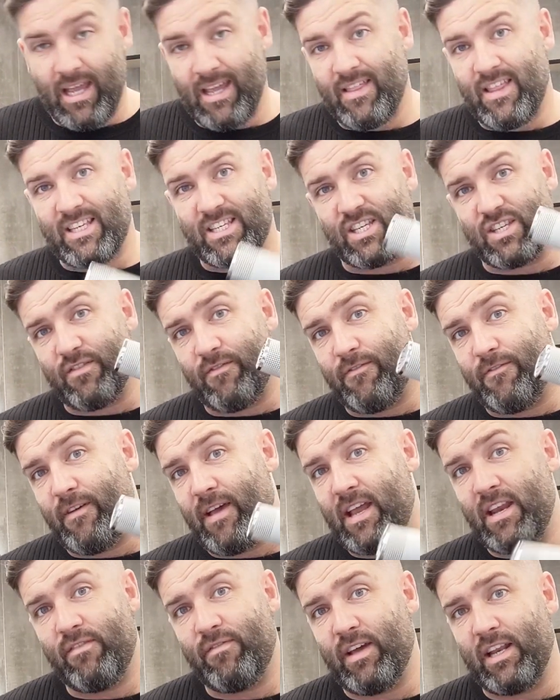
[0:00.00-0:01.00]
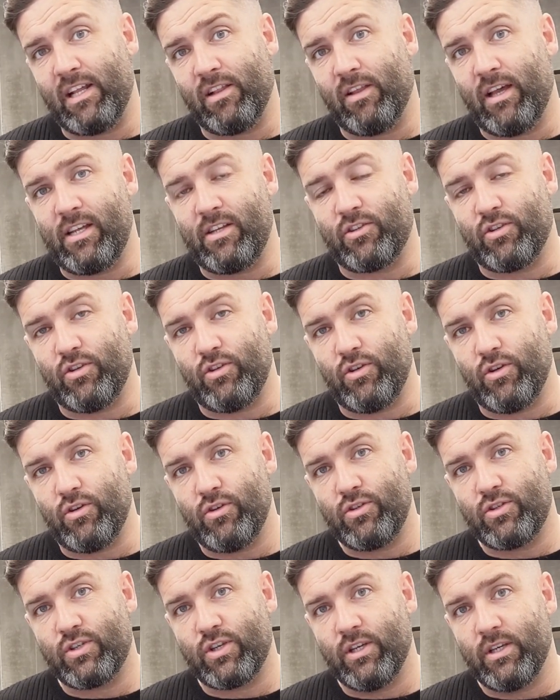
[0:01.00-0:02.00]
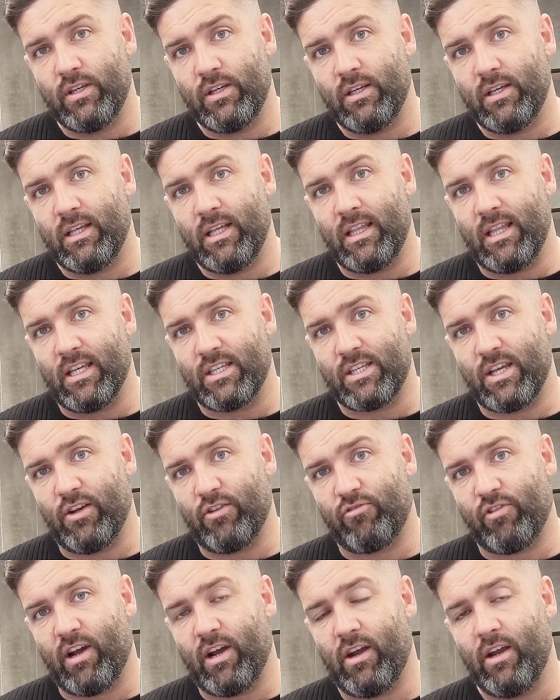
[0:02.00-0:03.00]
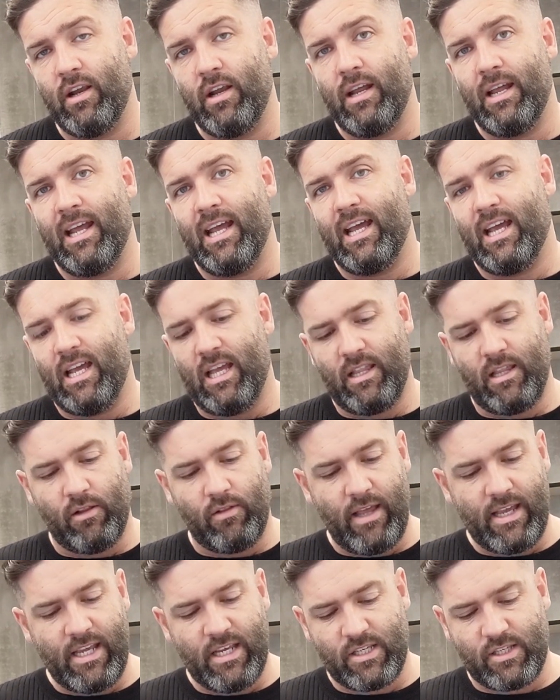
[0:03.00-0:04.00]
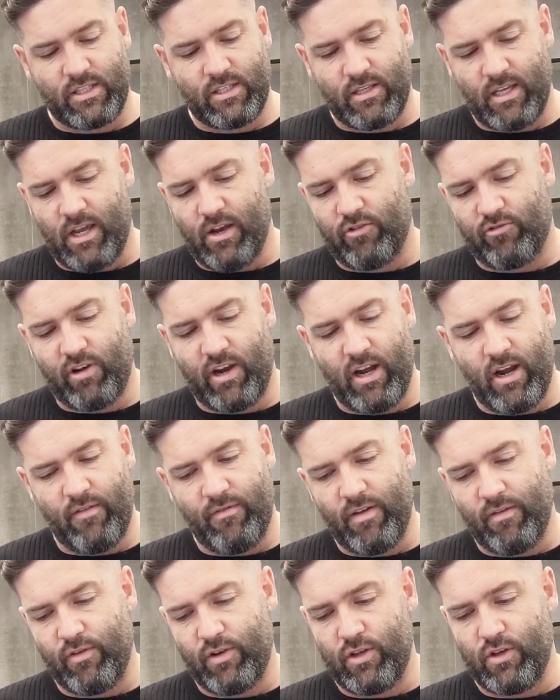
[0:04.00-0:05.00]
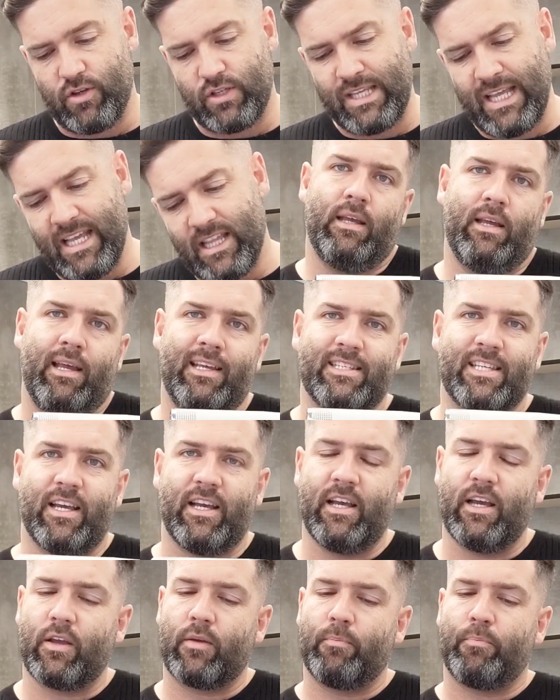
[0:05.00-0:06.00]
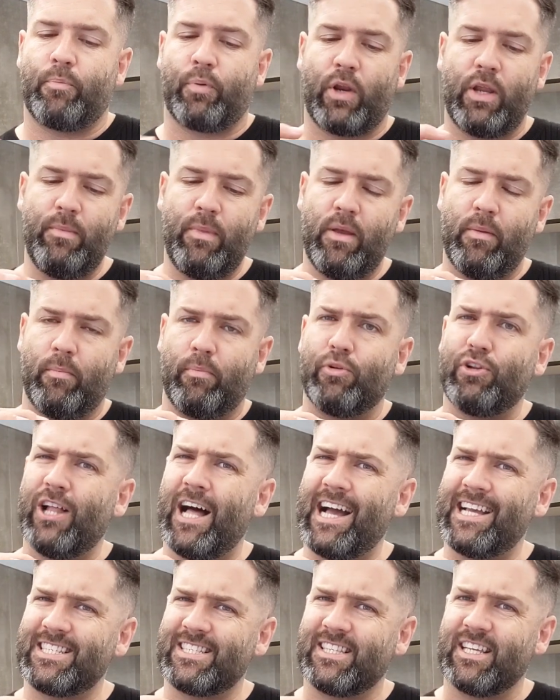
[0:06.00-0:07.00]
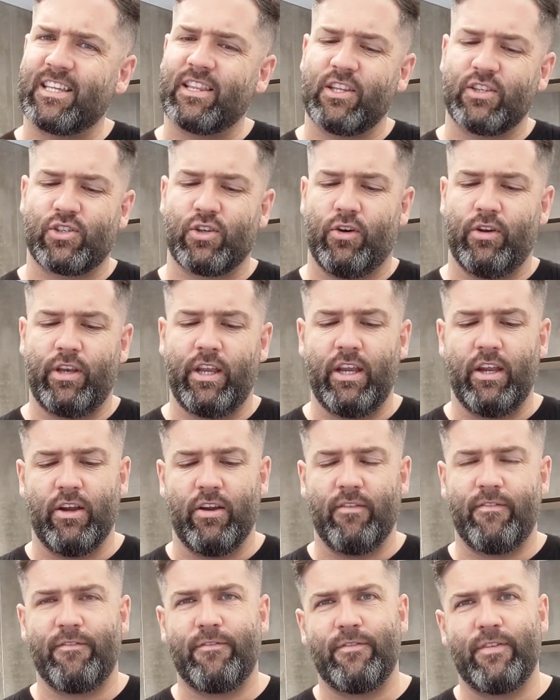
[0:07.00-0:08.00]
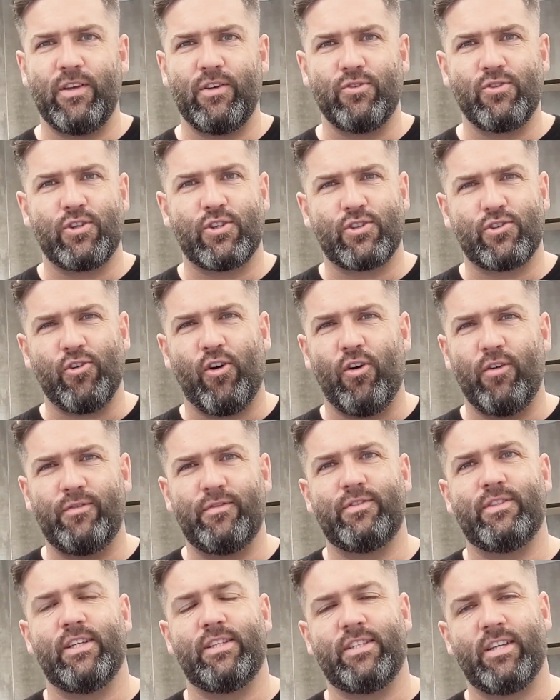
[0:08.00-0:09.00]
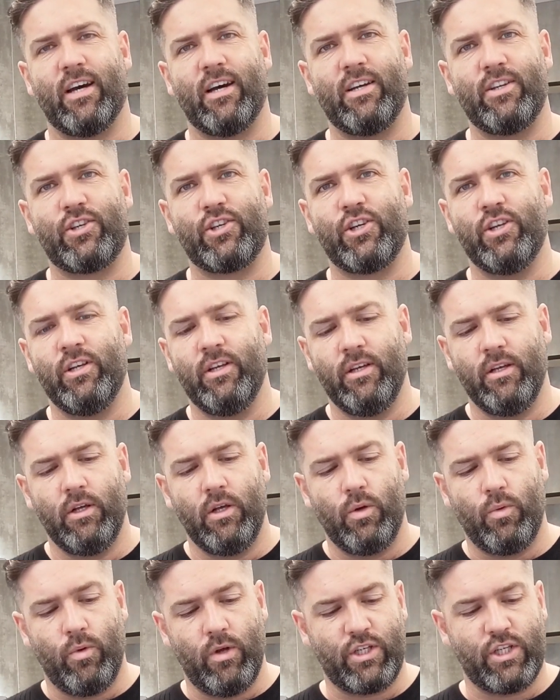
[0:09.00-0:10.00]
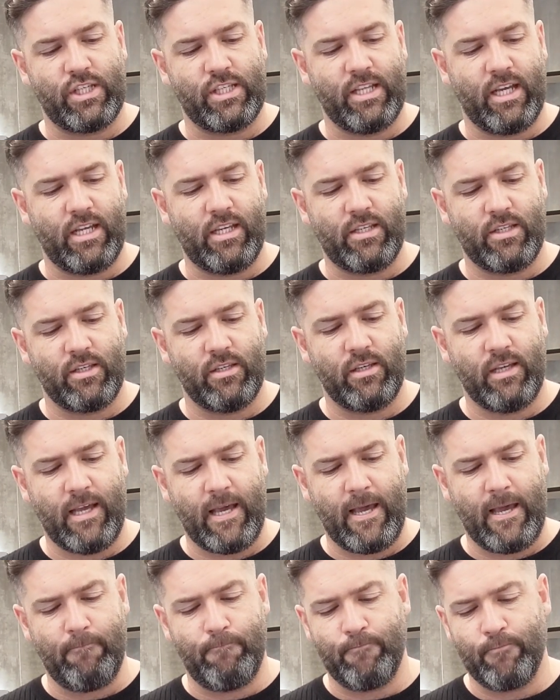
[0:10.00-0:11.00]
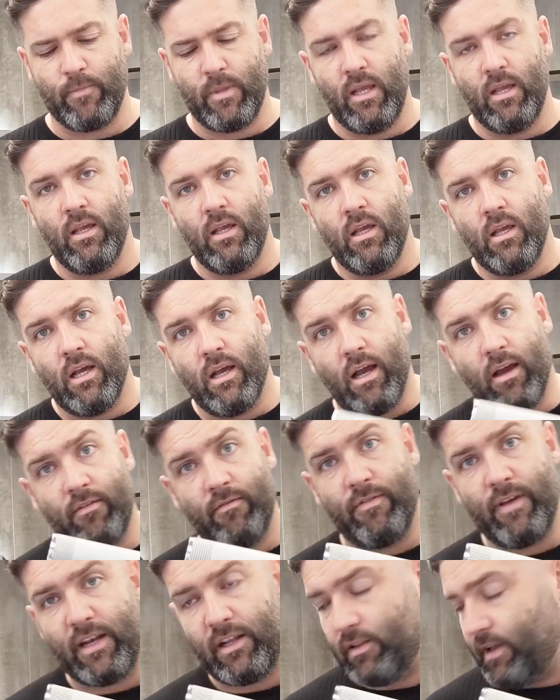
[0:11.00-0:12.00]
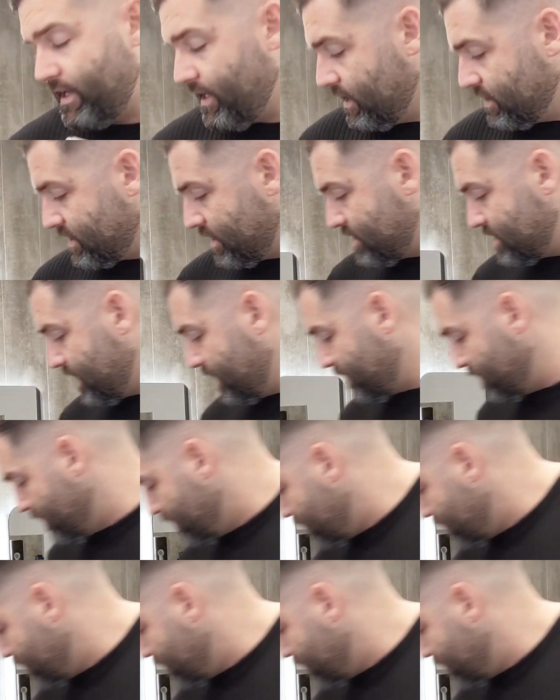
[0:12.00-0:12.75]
This is very, very light to use, this hairdryer. The lightest hairdryer I've ever used. It's a premium plastic that's on here. It feels soft to touch, which is nice, and very light, as I said.